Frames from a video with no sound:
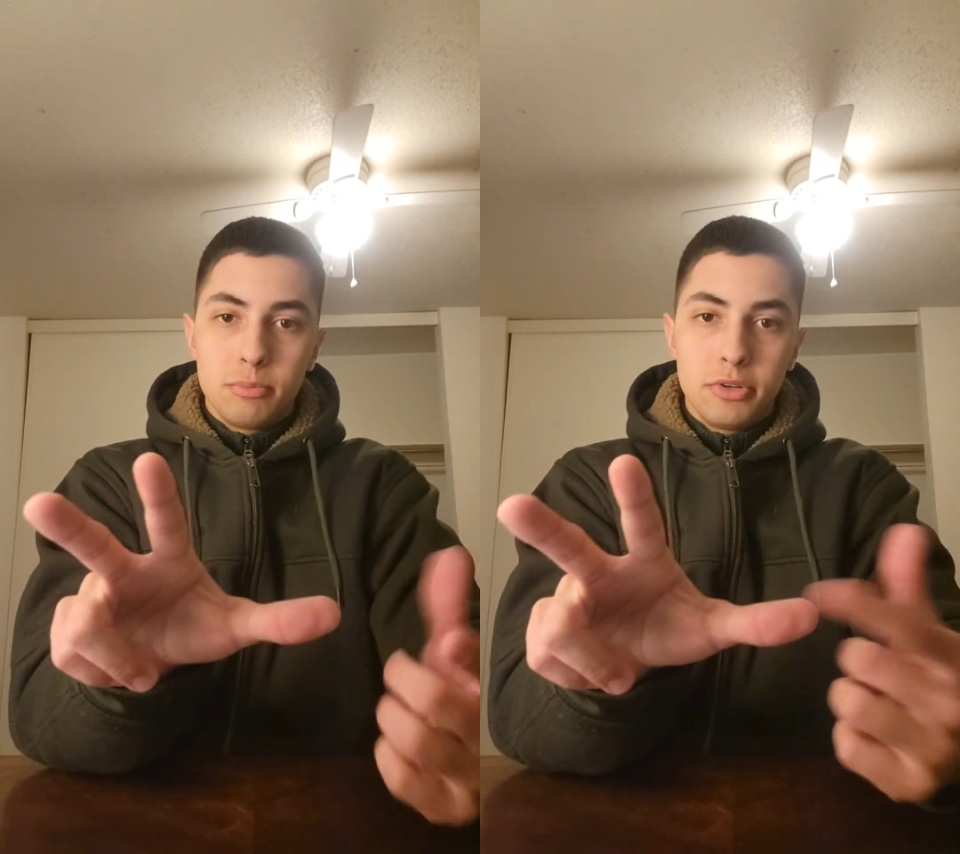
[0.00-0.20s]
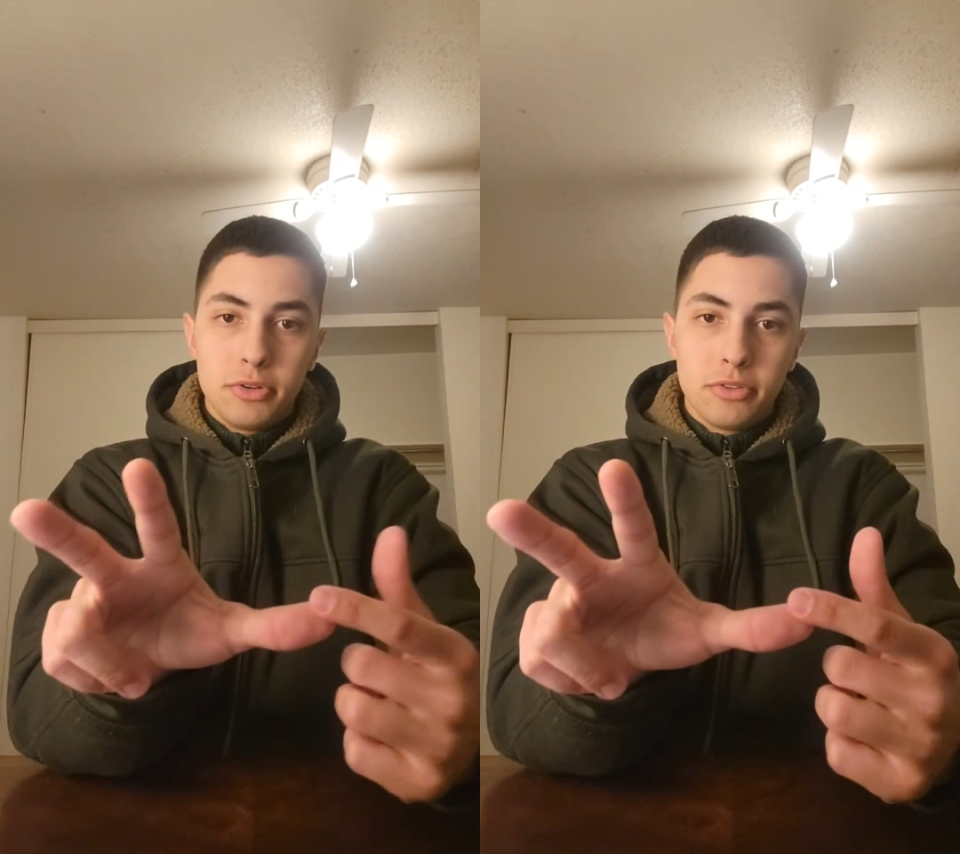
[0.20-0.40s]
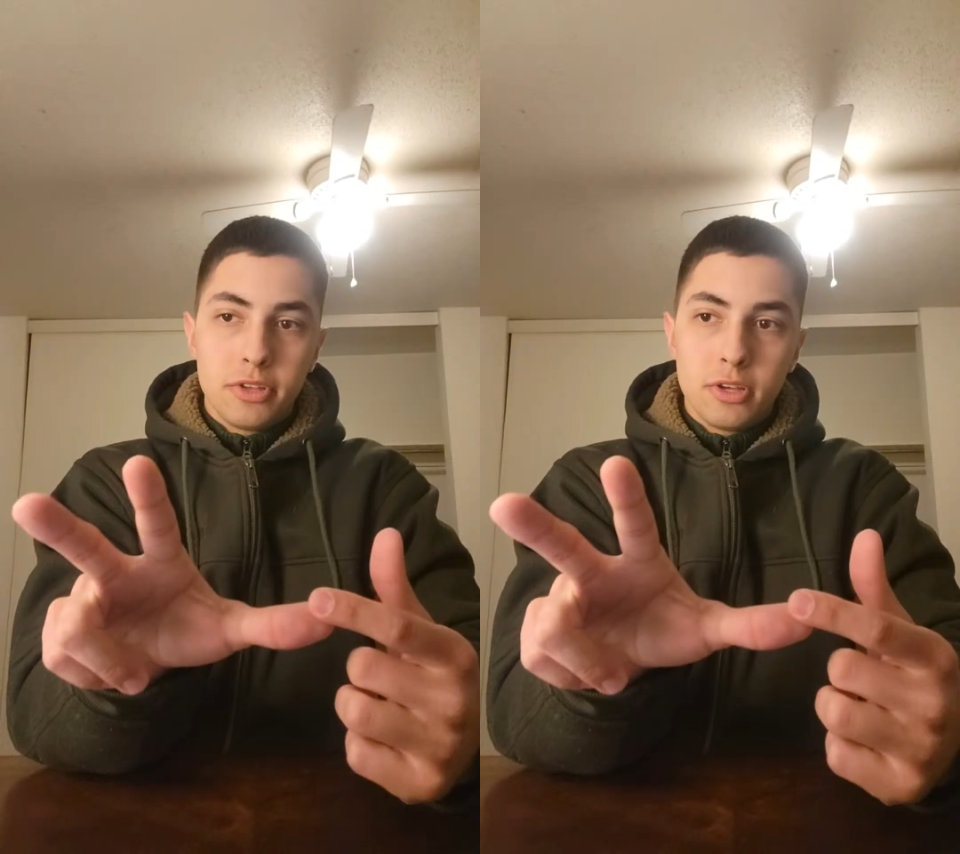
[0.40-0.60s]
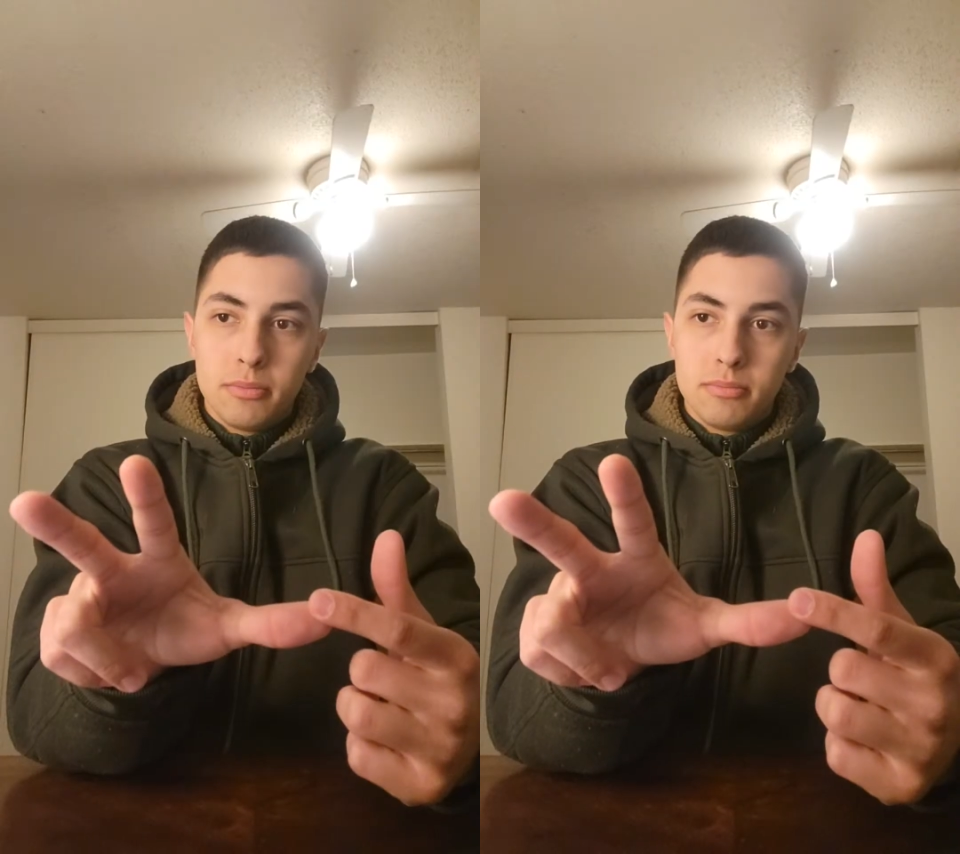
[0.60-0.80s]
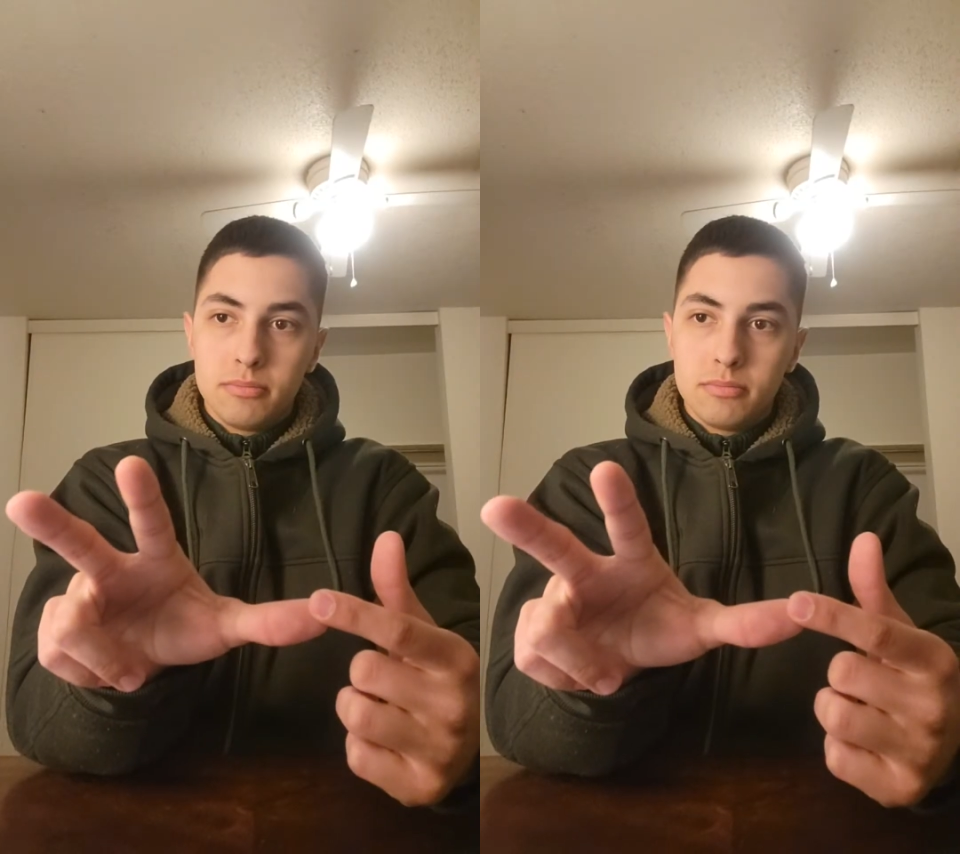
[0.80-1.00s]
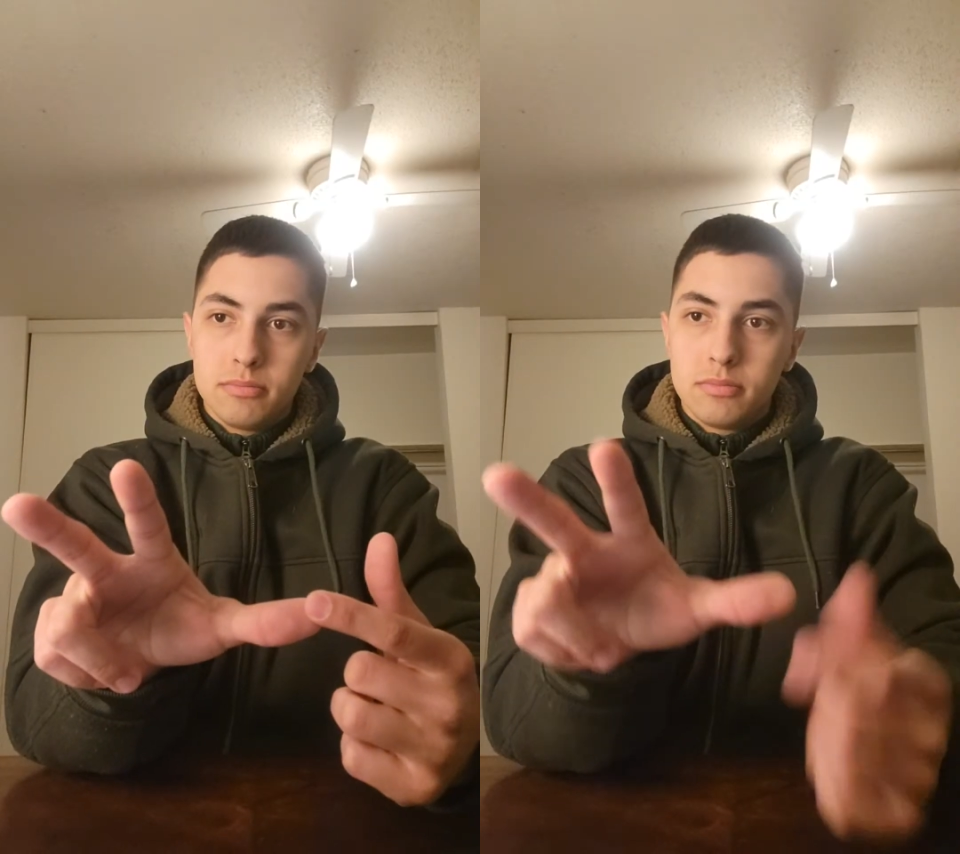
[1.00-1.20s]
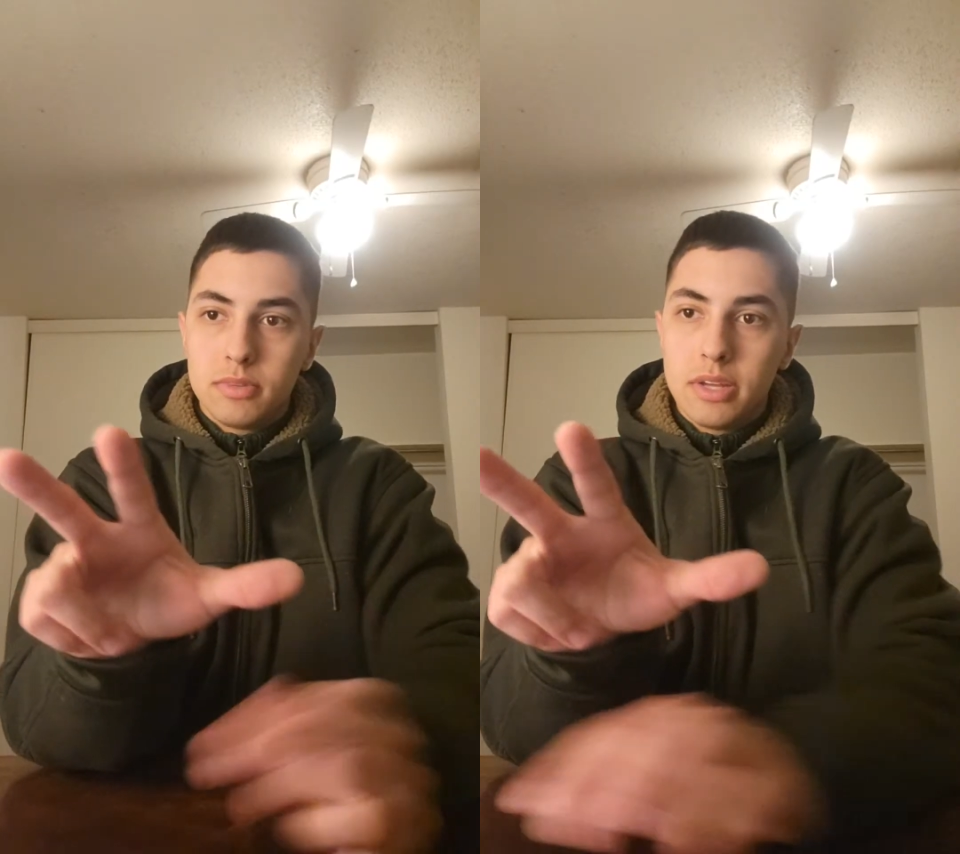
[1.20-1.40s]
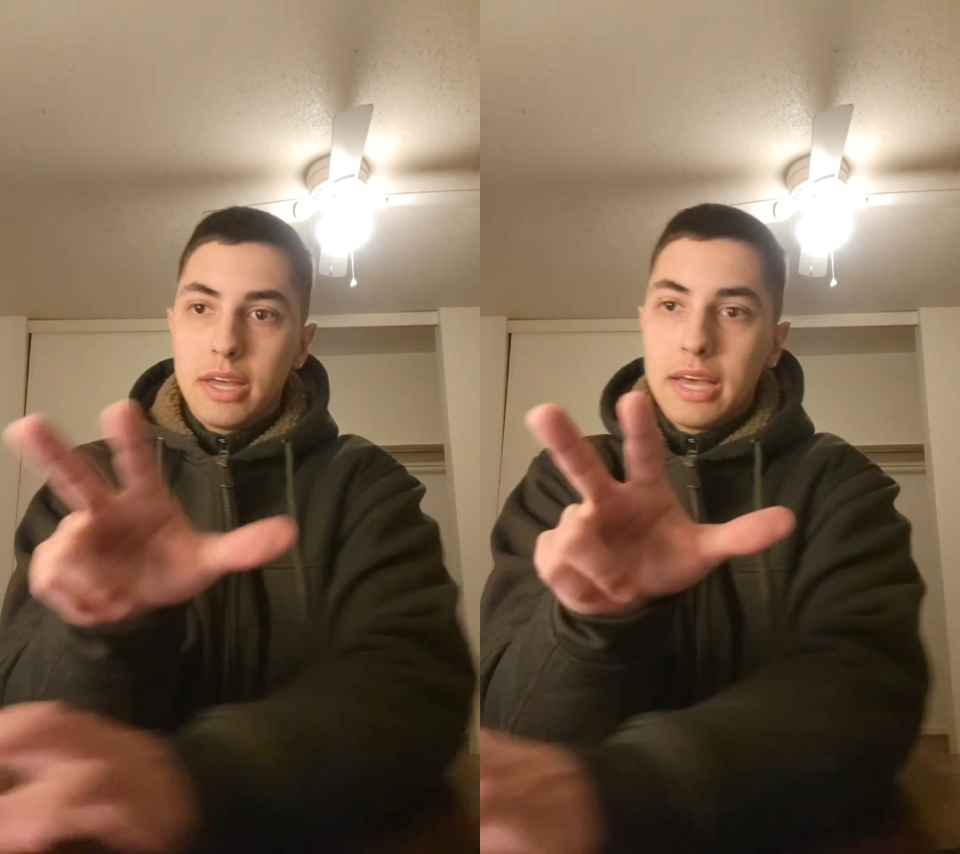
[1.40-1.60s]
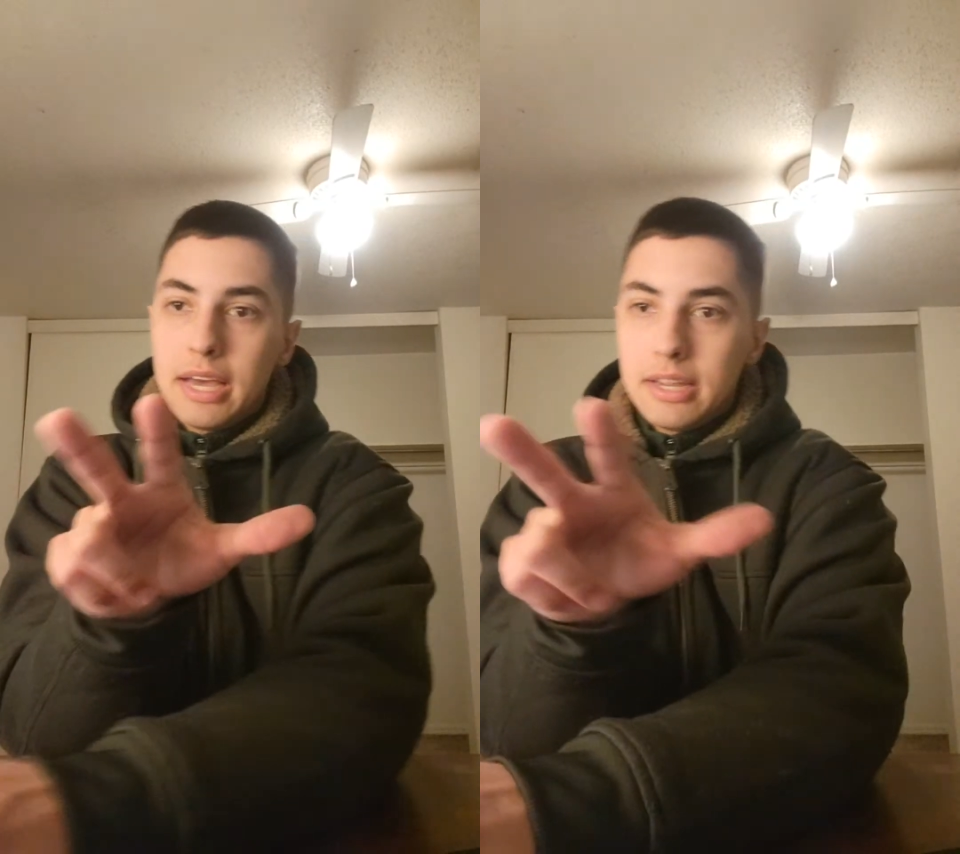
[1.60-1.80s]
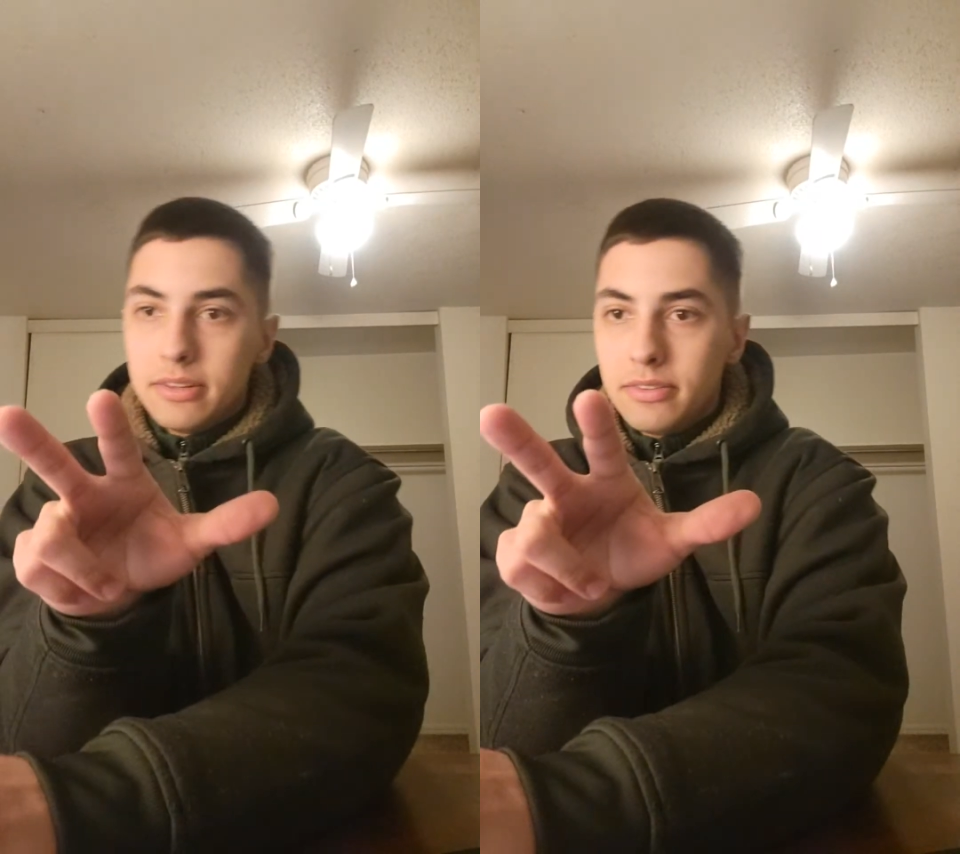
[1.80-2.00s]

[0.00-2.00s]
You put your thumb at